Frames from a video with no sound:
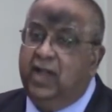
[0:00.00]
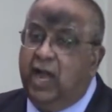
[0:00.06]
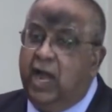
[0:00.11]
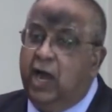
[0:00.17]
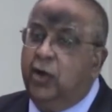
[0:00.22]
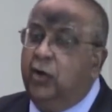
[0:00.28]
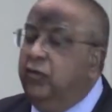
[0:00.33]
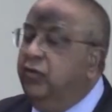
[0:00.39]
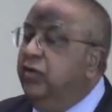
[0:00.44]

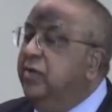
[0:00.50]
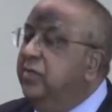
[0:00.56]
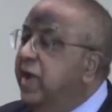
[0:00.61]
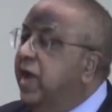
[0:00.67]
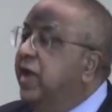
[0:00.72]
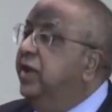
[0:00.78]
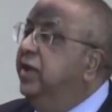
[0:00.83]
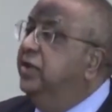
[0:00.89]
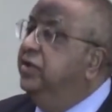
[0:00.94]
How do we
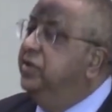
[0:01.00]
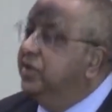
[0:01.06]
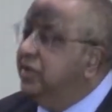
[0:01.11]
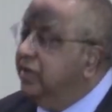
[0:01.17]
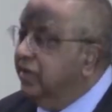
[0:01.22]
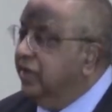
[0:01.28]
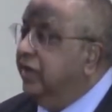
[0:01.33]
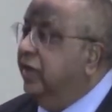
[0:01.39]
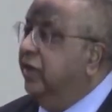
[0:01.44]
manage
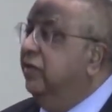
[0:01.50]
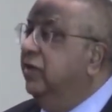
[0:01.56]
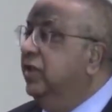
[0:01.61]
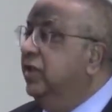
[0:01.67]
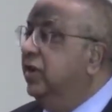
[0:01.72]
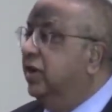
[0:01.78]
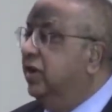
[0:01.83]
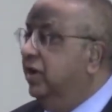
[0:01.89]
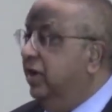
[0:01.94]

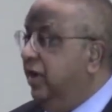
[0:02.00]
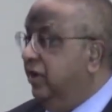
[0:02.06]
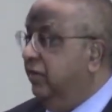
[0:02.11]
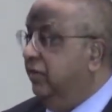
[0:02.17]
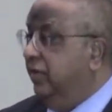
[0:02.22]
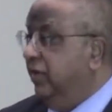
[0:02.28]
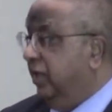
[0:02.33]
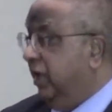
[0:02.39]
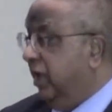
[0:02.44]
given
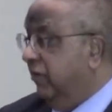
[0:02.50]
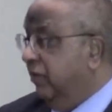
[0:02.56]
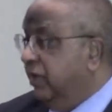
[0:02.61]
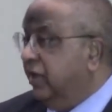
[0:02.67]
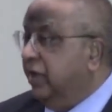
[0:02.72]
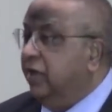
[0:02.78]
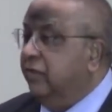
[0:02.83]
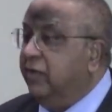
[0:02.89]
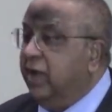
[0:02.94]

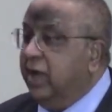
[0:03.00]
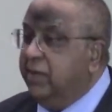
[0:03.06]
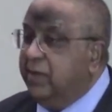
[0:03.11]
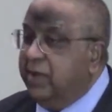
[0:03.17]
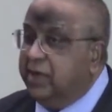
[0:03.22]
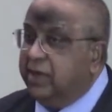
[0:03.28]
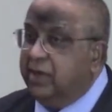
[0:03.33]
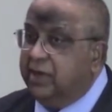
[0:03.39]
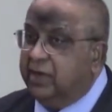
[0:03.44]
the
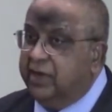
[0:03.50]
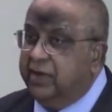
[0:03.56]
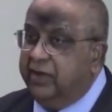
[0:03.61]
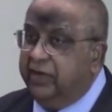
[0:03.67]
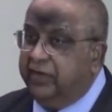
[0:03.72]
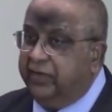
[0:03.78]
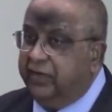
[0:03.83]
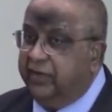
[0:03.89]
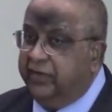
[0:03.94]
environmental
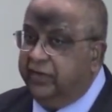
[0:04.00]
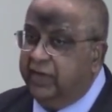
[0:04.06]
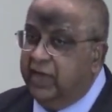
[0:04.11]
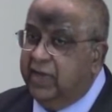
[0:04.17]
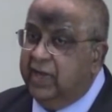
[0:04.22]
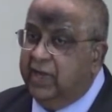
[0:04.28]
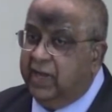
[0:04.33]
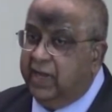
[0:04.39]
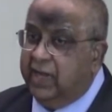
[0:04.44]
conditions,
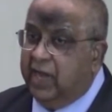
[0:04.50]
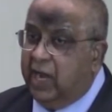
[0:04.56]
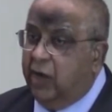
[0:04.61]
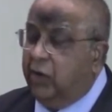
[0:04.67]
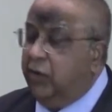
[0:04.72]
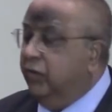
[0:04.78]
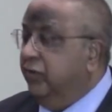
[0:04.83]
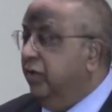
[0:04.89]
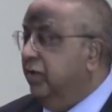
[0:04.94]
and
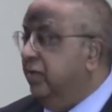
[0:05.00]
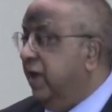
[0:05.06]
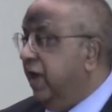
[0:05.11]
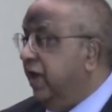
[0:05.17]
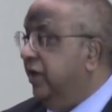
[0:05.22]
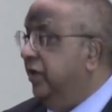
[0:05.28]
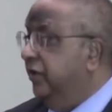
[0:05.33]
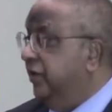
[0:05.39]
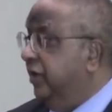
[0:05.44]
how do we
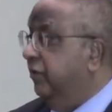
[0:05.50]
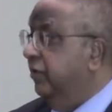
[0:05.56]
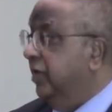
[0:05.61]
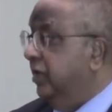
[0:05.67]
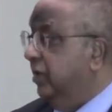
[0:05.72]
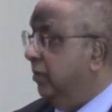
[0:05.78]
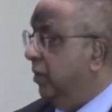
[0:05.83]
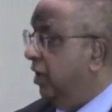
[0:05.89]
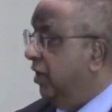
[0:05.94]
manage given
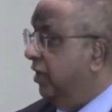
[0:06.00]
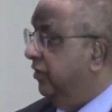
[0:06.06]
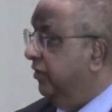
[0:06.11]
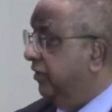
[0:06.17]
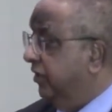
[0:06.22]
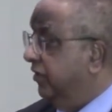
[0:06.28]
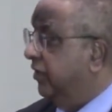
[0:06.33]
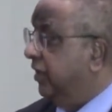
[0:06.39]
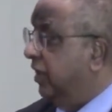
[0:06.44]
the
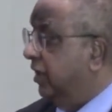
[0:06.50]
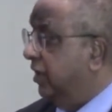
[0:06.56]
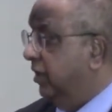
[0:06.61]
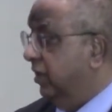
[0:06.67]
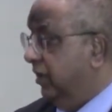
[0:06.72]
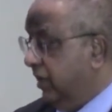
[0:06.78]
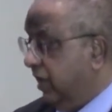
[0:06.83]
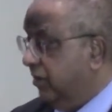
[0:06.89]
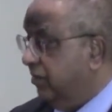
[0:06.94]
policies that
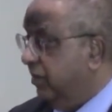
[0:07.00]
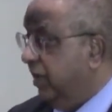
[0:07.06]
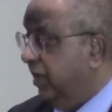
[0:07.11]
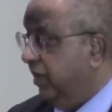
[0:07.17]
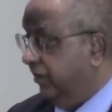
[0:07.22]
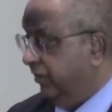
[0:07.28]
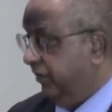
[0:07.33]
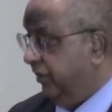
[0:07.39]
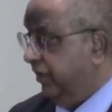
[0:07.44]

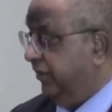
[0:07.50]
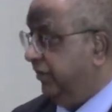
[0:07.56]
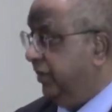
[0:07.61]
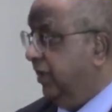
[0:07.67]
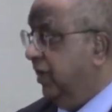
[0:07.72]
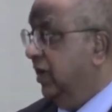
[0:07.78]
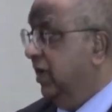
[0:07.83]
may exist?